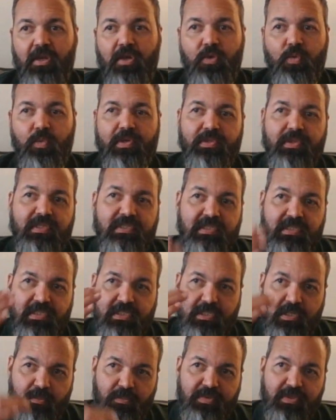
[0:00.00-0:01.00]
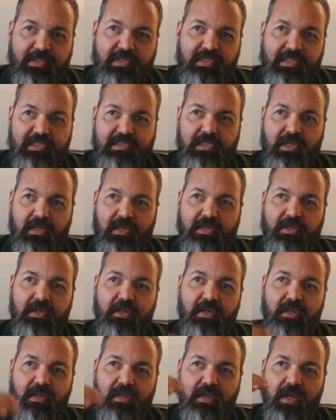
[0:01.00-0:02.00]
When this is completely
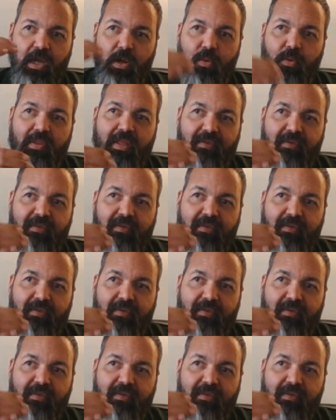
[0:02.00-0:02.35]
done, I will